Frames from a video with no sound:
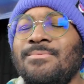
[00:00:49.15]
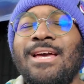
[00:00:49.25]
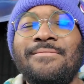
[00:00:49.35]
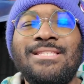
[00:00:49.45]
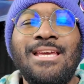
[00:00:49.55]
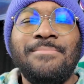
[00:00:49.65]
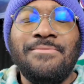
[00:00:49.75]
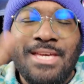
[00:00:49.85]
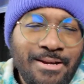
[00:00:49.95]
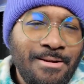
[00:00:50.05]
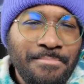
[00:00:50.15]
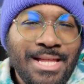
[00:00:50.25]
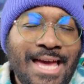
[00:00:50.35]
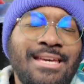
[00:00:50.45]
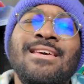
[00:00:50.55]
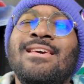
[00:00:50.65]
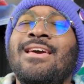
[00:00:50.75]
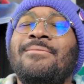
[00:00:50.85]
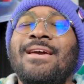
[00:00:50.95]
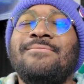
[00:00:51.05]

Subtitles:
we have a team of Kyurem Black, and we